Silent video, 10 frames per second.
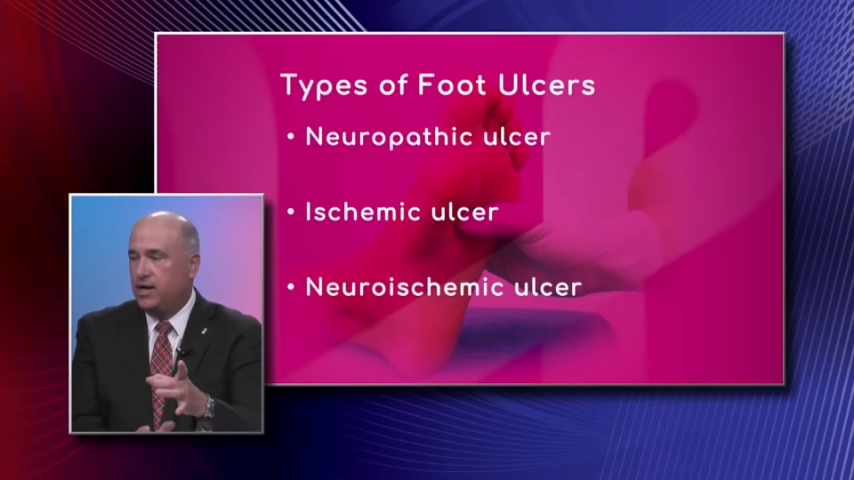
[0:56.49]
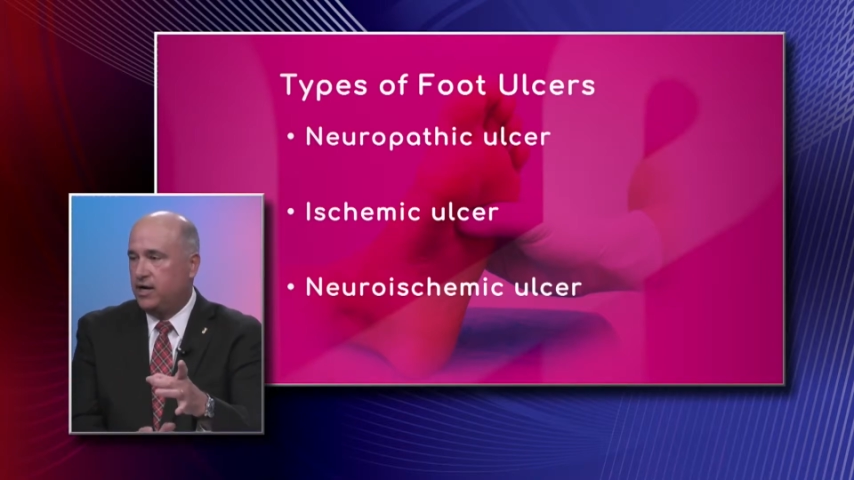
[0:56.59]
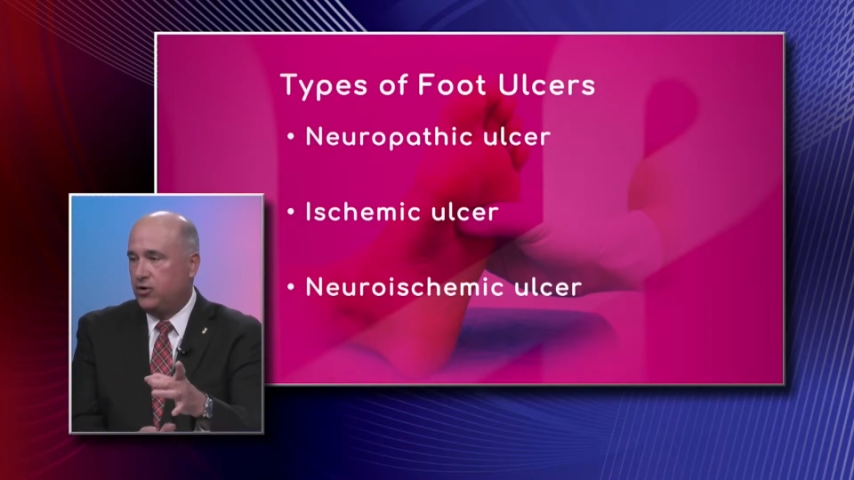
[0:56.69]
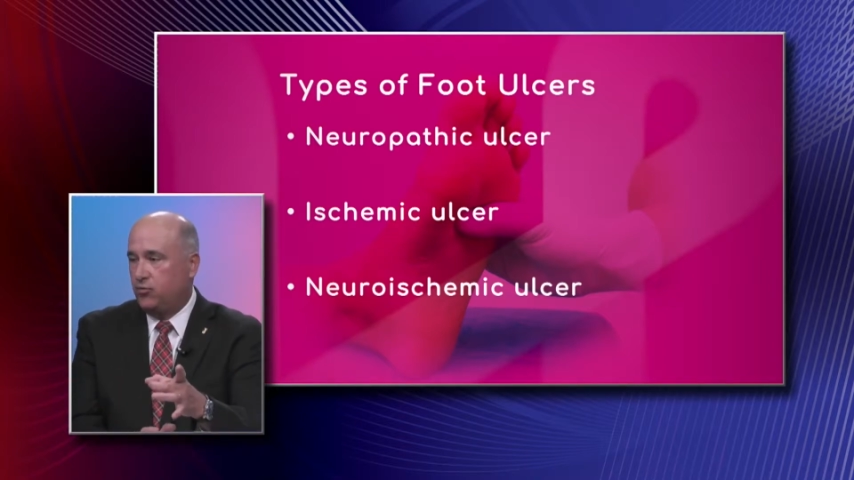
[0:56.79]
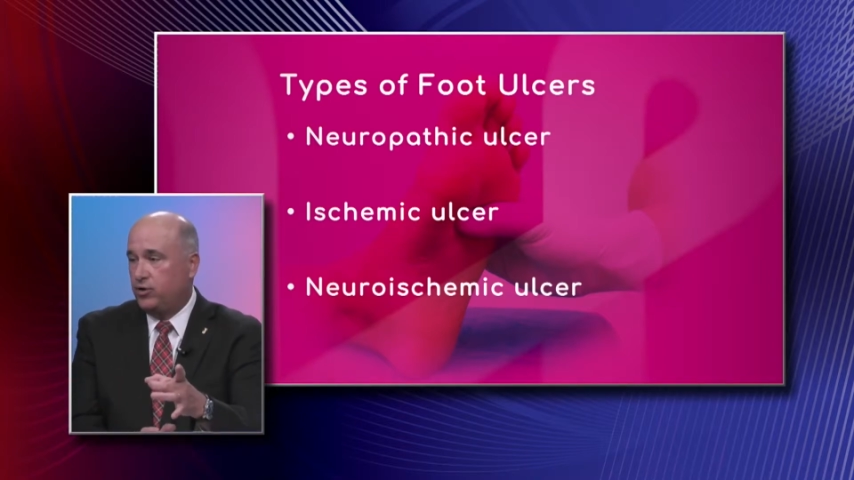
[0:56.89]

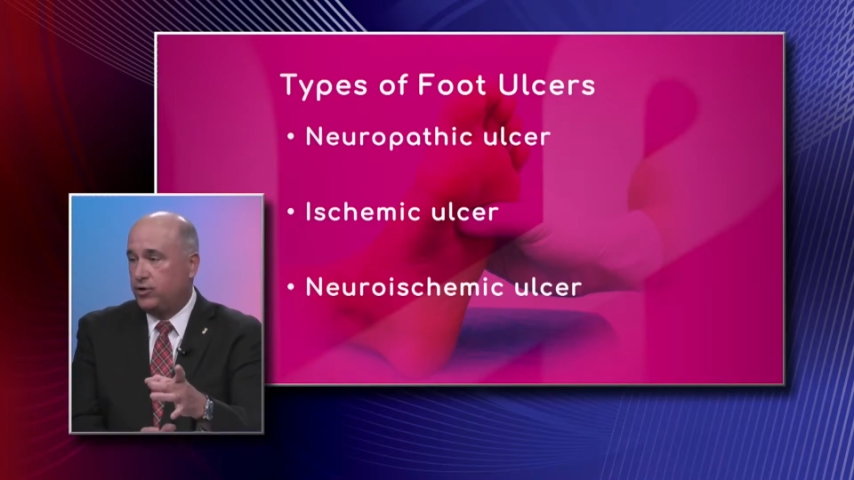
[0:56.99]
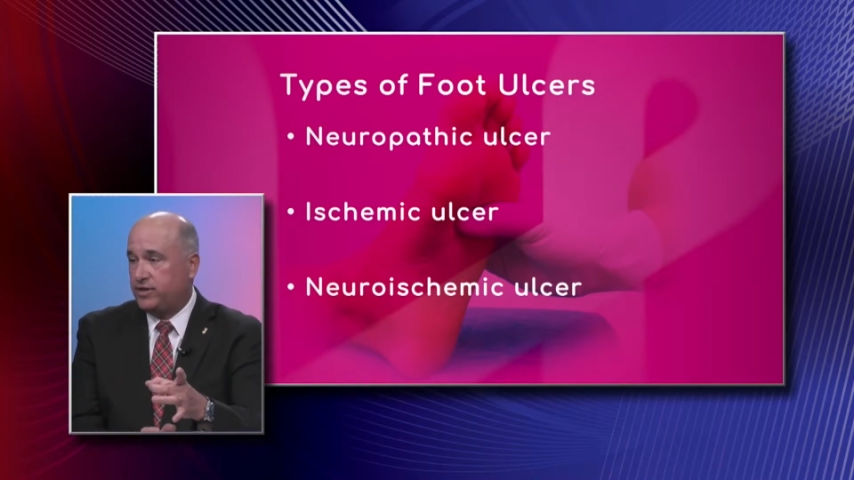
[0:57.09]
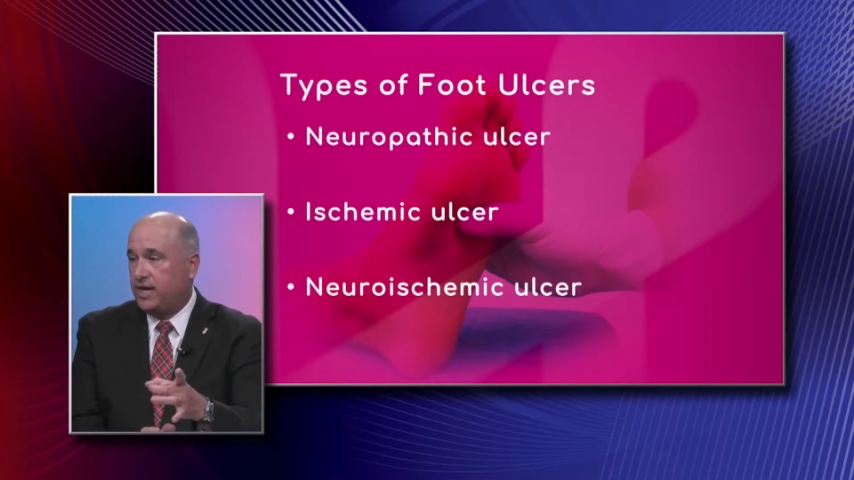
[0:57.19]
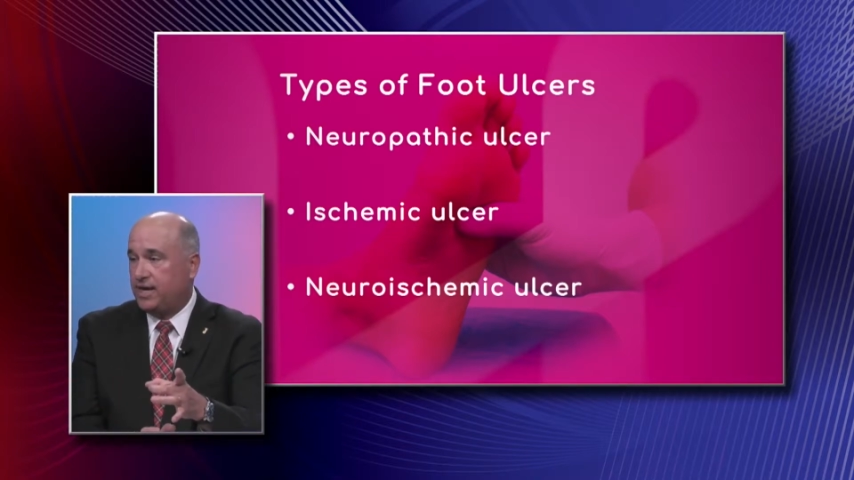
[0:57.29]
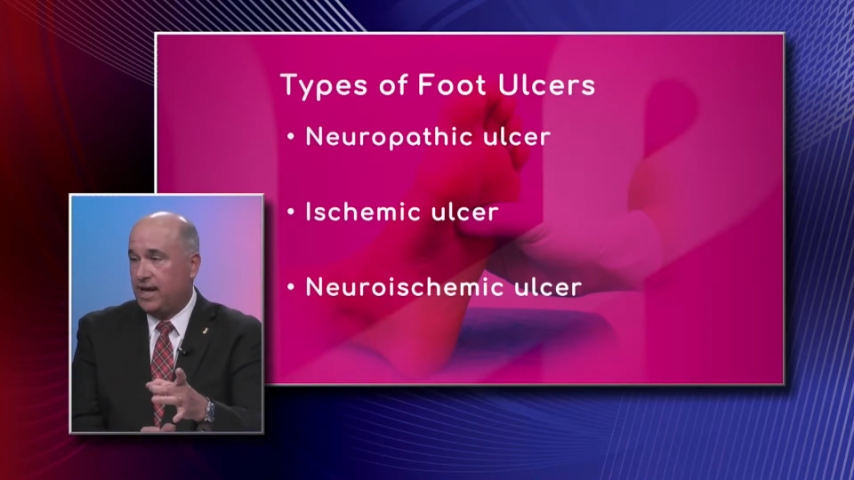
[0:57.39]
a real
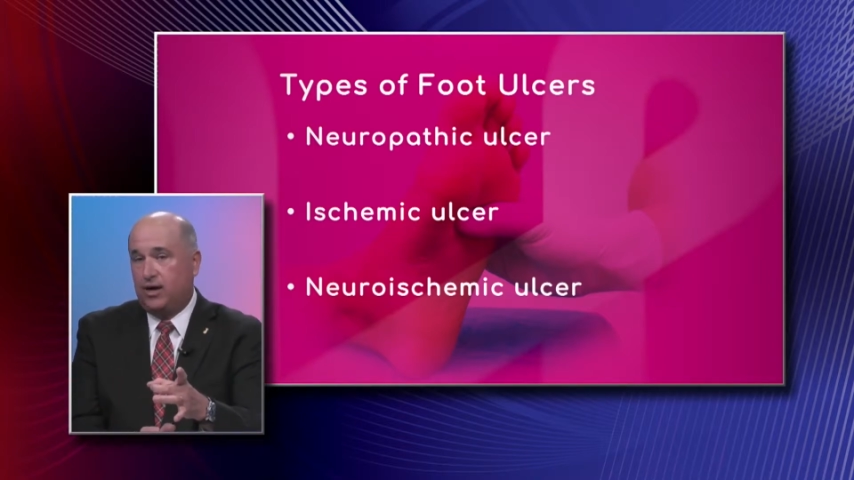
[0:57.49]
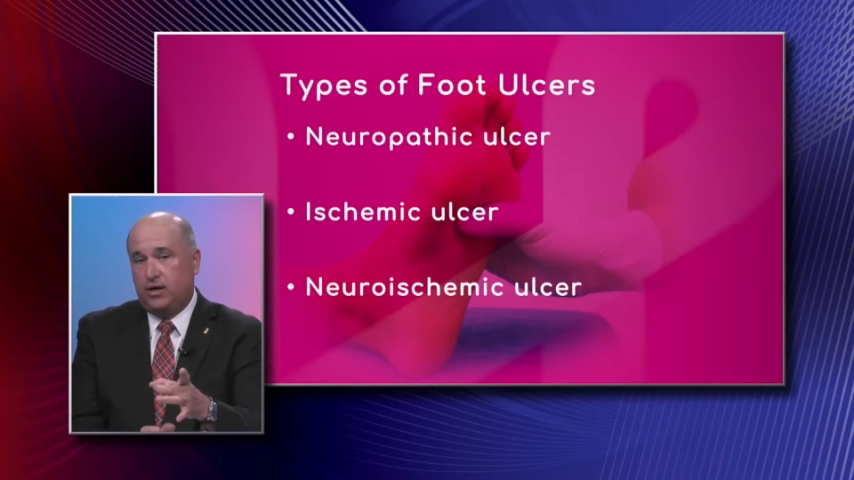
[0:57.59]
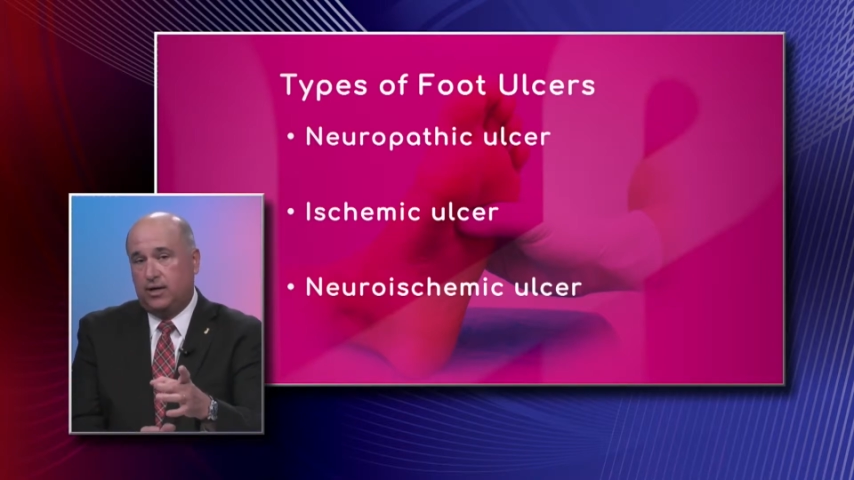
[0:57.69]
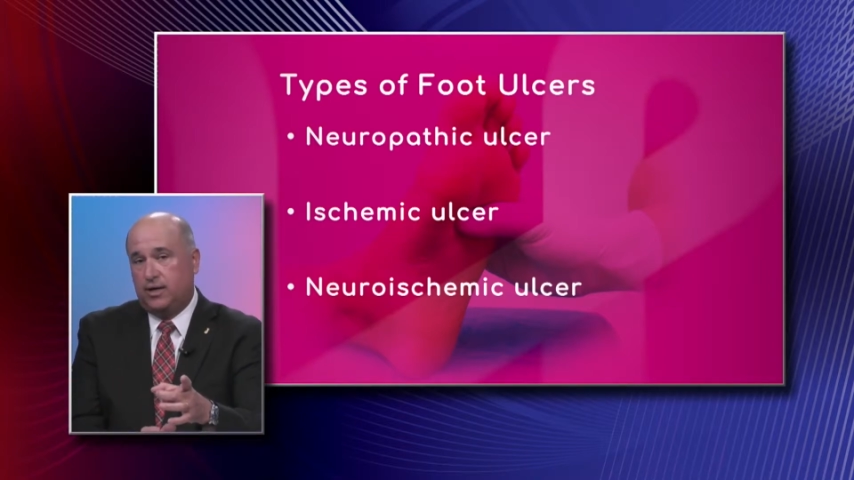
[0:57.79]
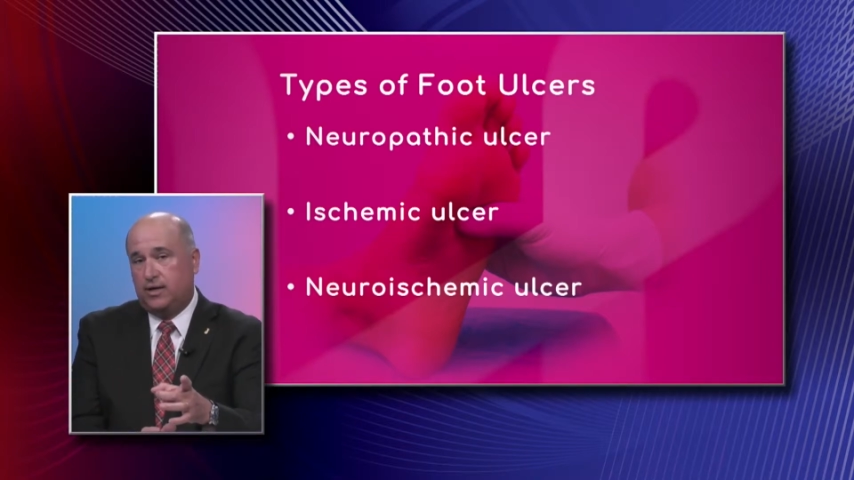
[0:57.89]
thick
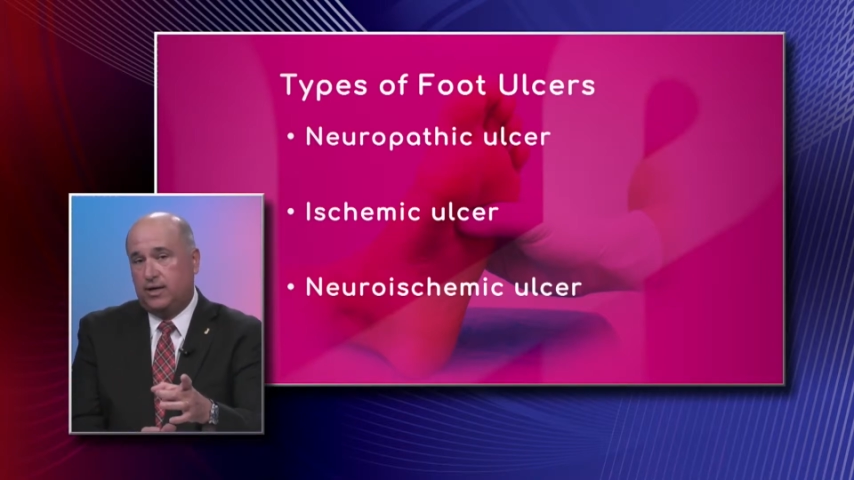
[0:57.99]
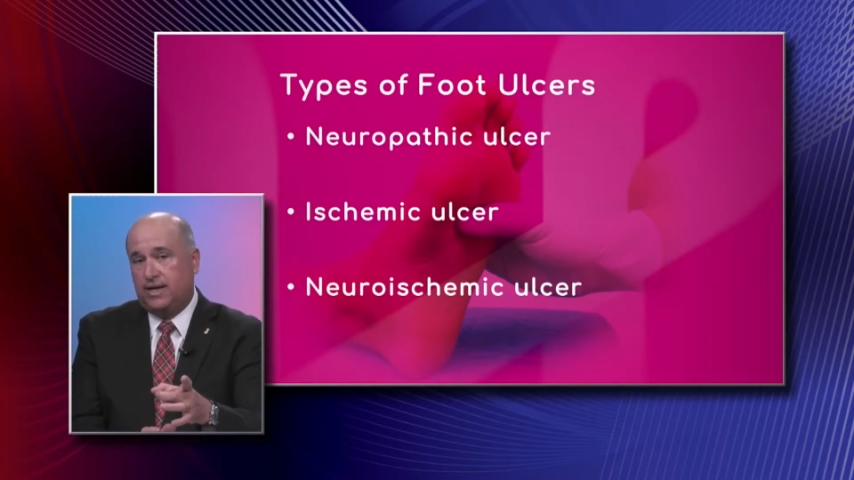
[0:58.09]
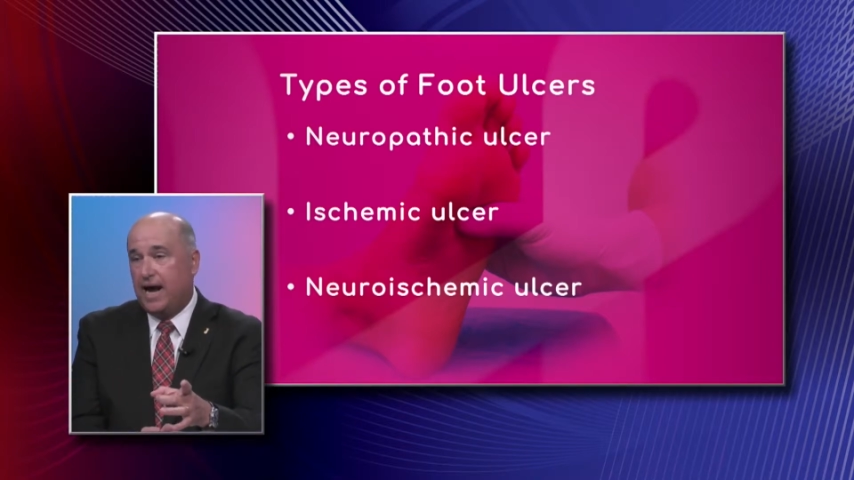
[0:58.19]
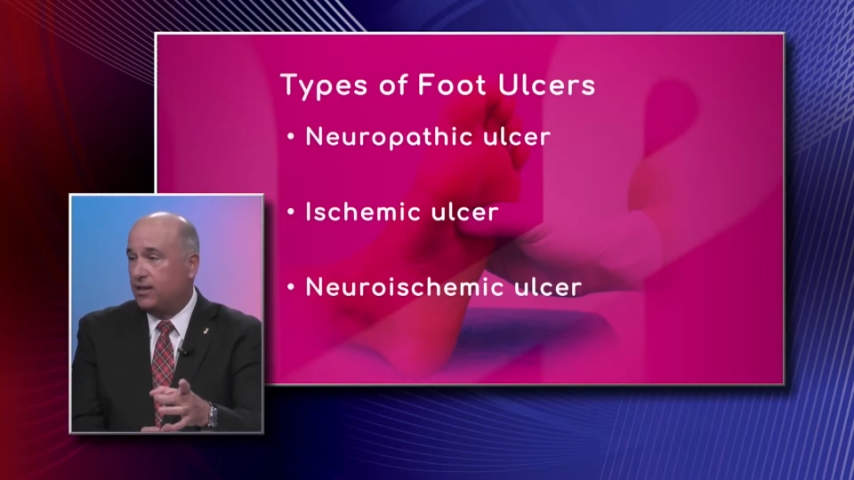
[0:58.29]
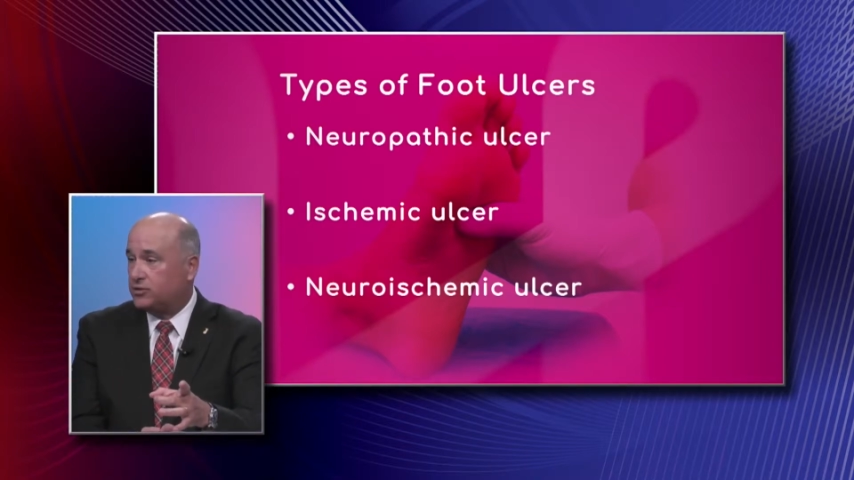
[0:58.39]
uh,
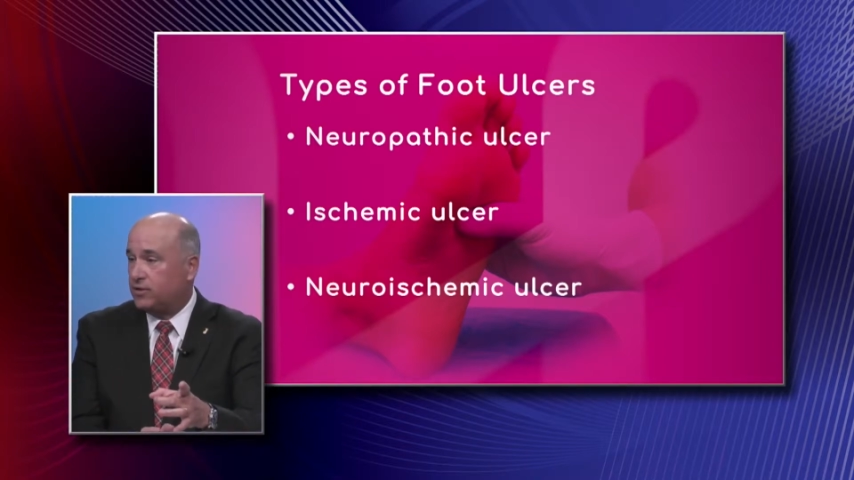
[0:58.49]
callus